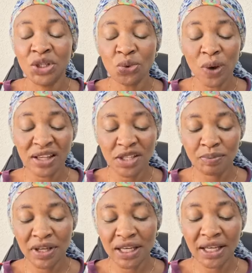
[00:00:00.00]
You are
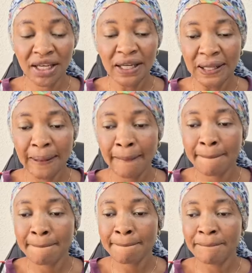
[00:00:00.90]
speaking
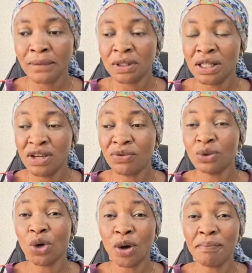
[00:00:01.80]

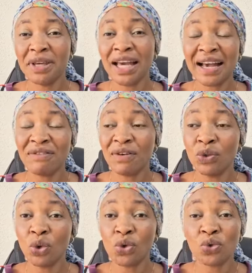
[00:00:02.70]
even on behalf
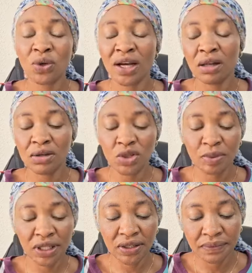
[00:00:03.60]
of those who cannot
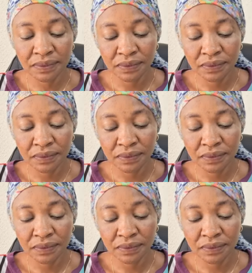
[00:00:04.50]
speak.